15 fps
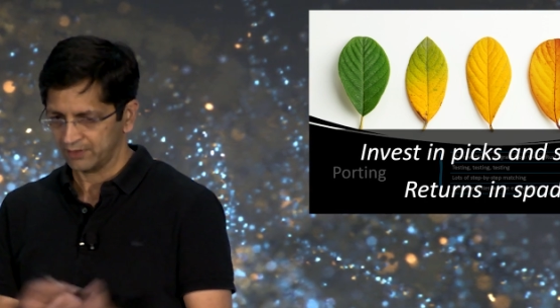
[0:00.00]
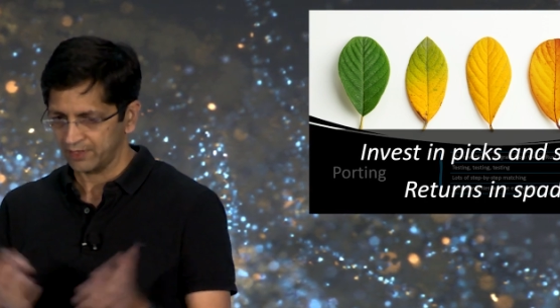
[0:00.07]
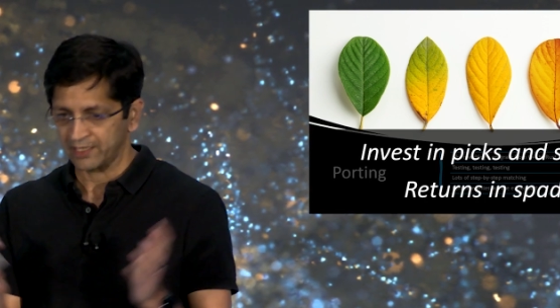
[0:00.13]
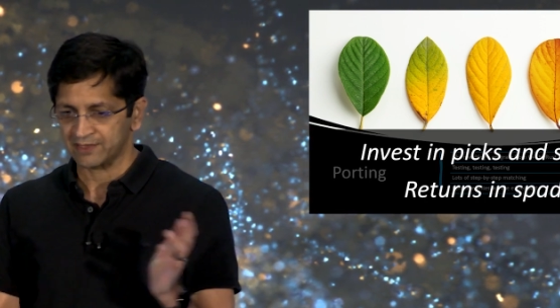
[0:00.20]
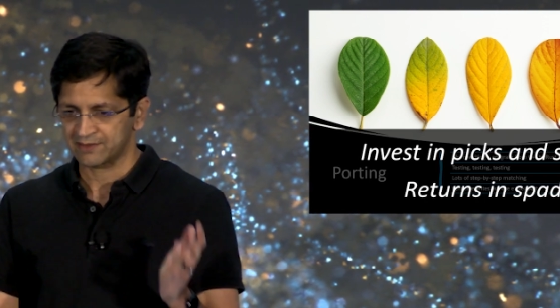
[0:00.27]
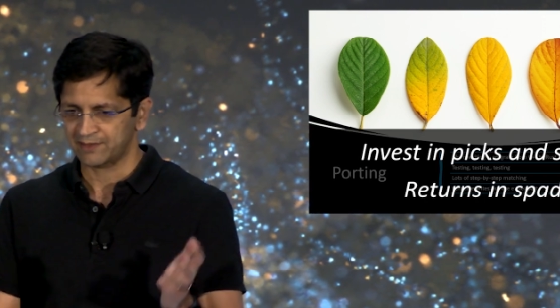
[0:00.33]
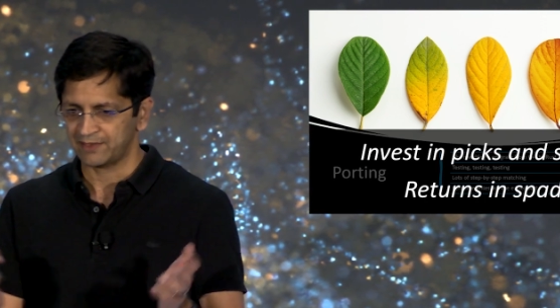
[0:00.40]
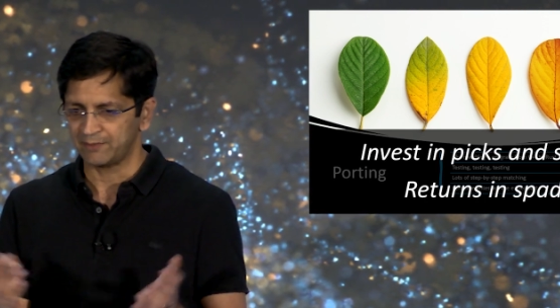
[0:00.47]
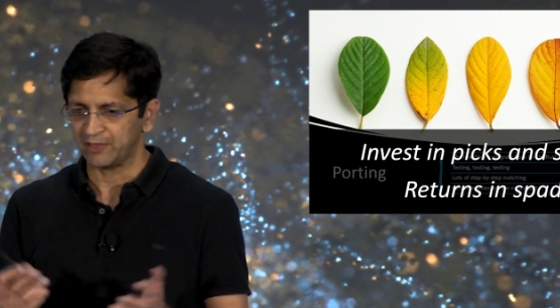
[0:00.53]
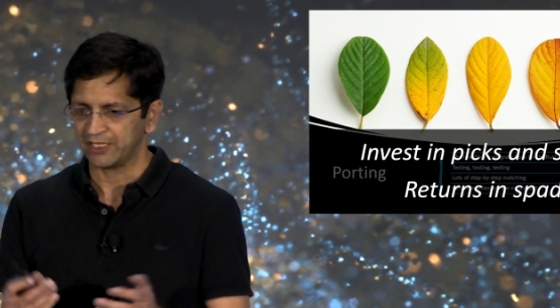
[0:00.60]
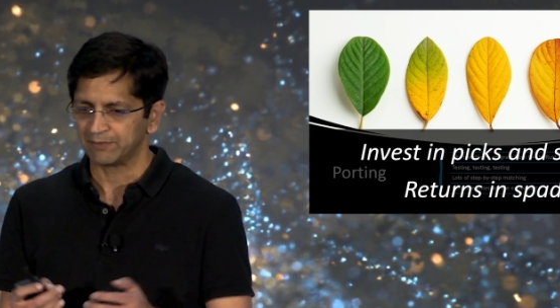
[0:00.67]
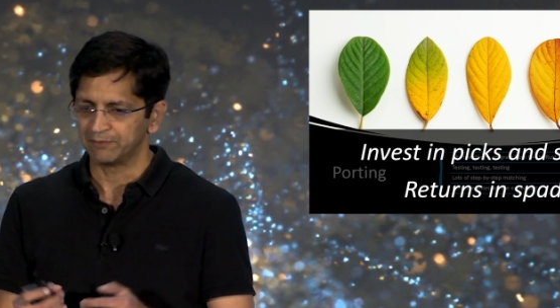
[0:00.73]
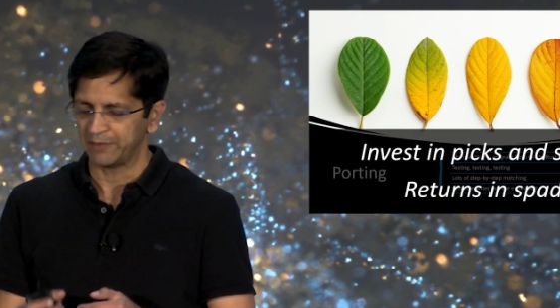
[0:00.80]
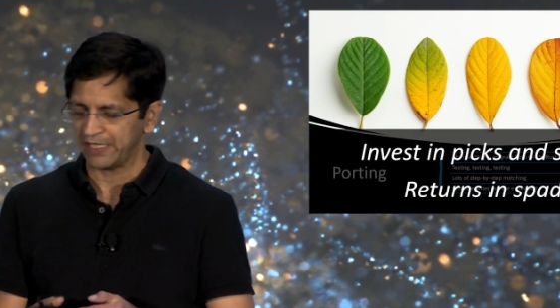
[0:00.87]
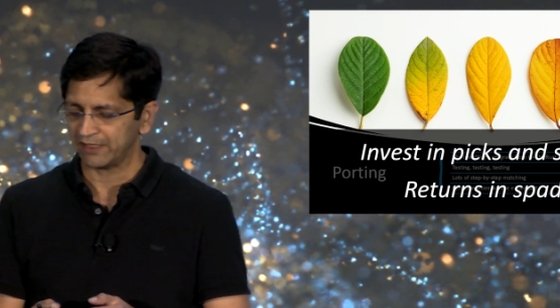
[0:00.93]
extremely
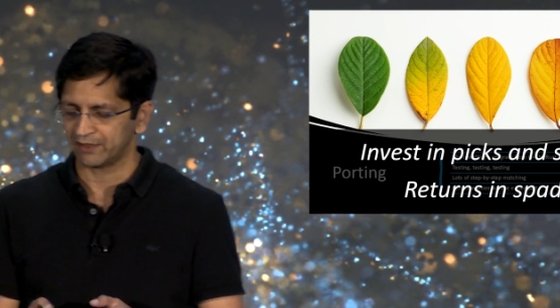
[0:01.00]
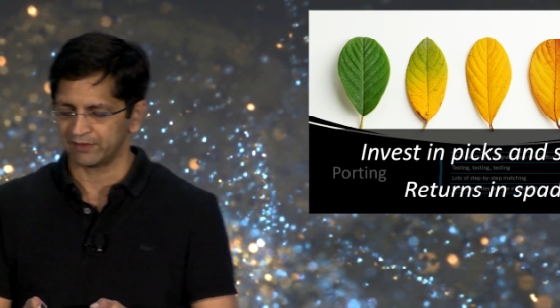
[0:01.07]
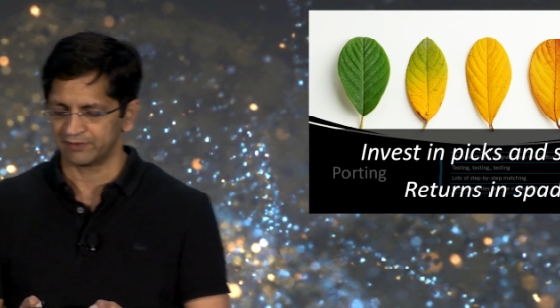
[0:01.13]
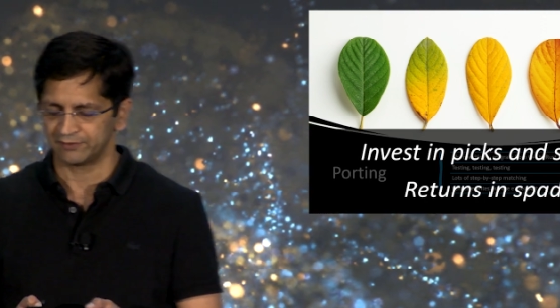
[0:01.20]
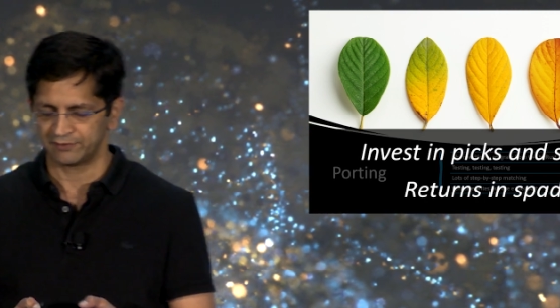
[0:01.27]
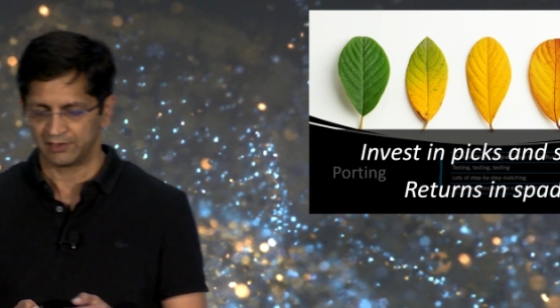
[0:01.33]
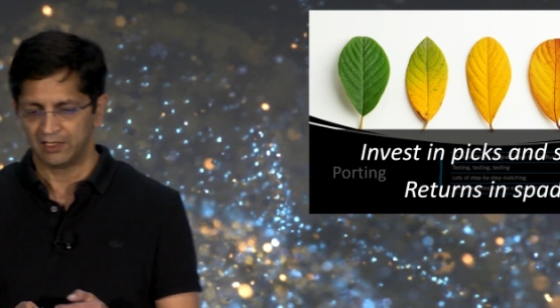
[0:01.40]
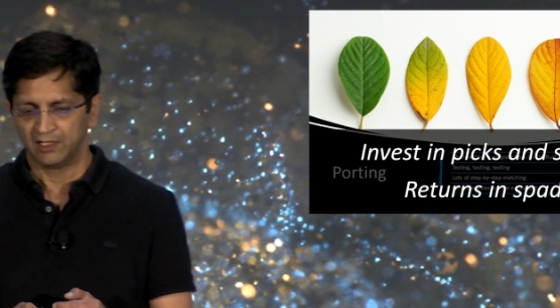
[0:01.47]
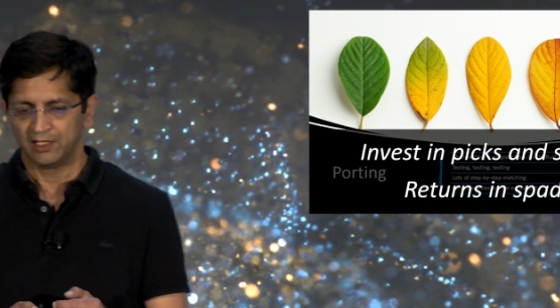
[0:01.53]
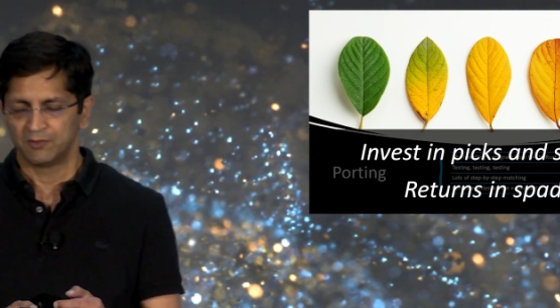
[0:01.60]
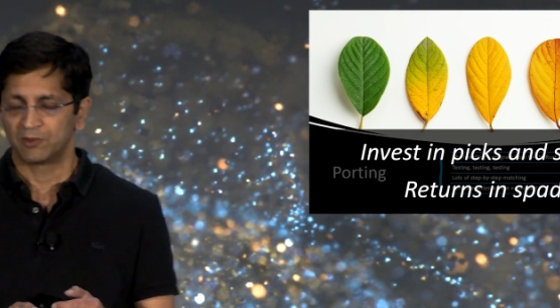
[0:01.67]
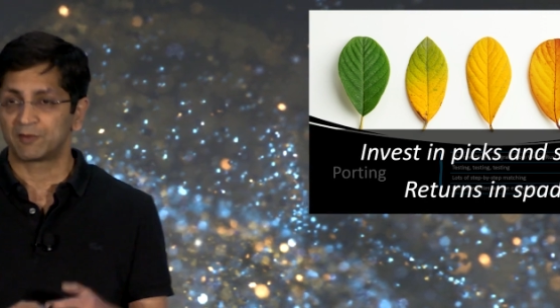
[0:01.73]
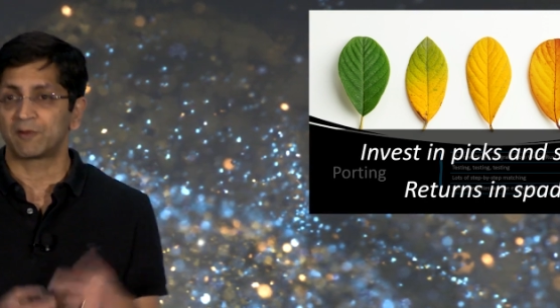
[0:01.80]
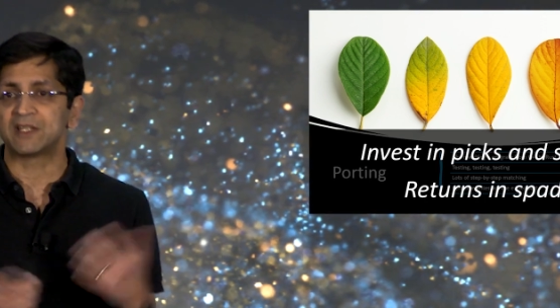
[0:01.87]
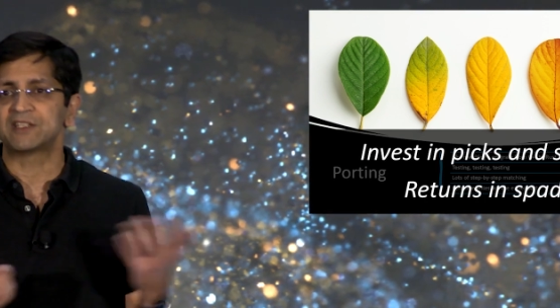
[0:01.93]
competitive.
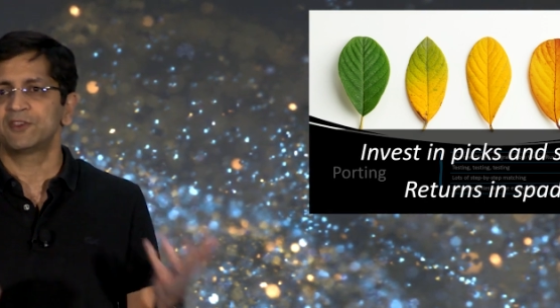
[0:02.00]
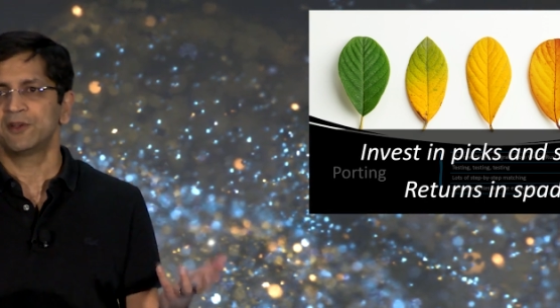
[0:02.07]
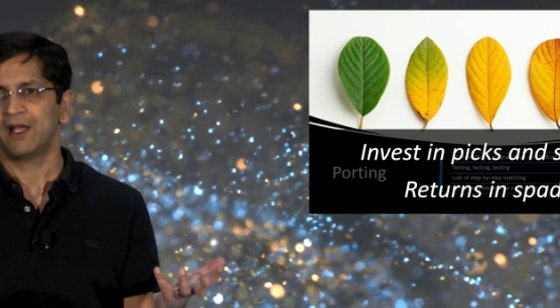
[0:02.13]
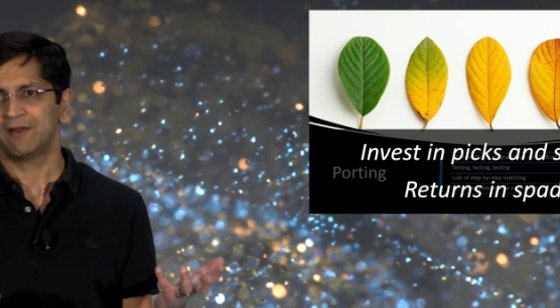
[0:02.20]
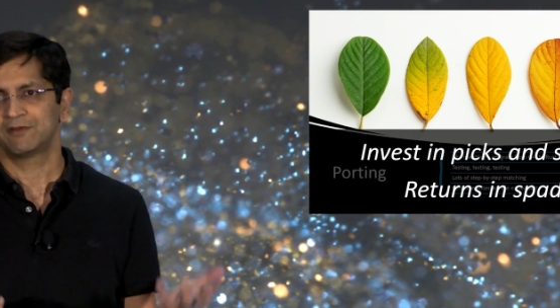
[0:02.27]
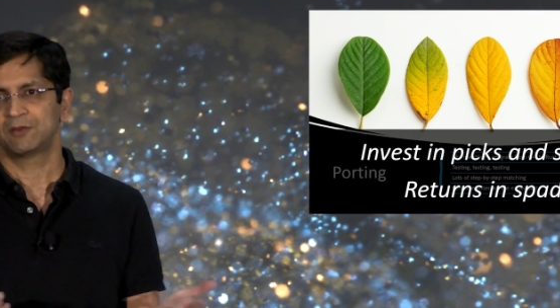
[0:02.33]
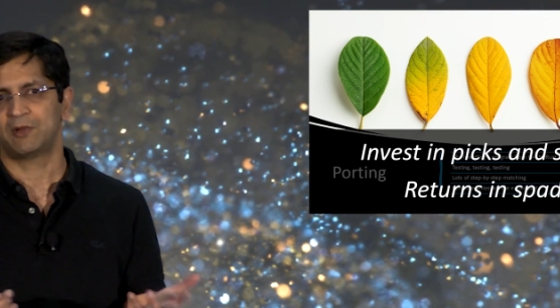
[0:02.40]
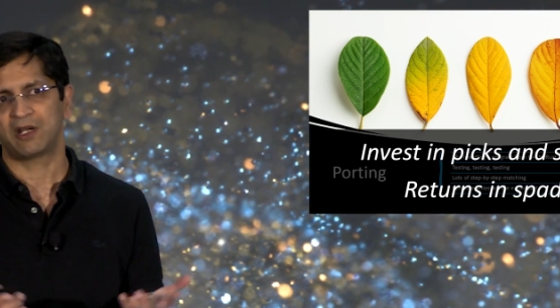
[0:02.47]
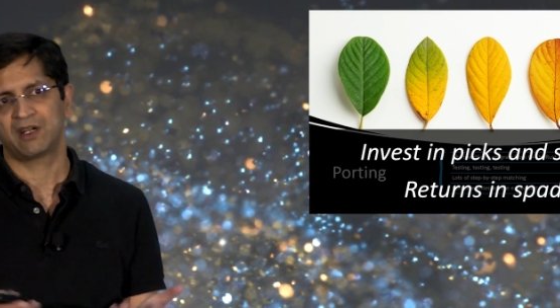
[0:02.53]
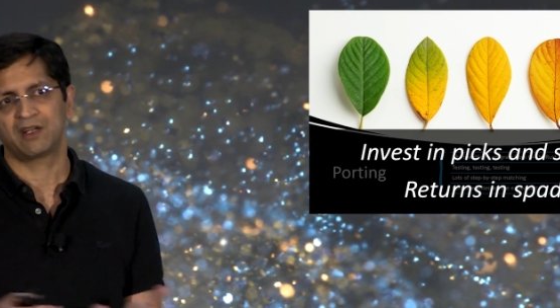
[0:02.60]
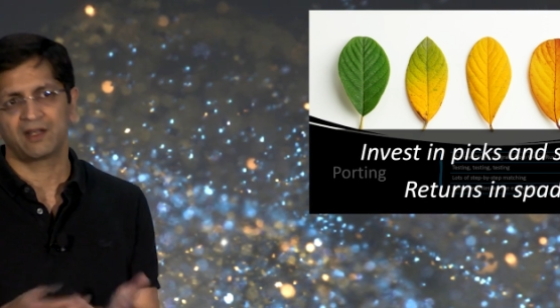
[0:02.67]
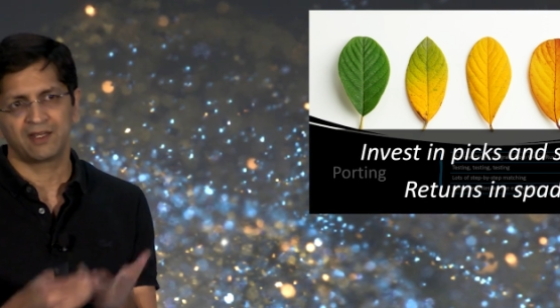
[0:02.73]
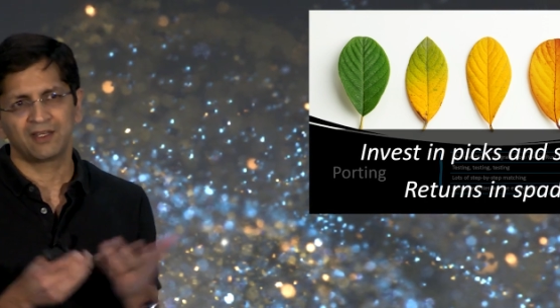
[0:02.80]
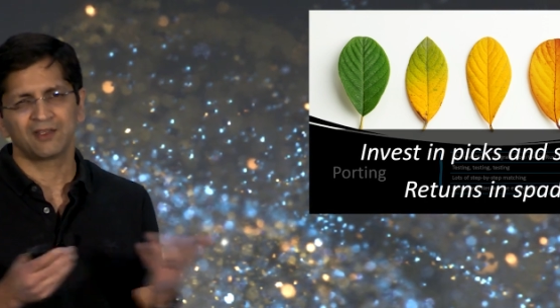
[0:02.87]
But once you have the model running,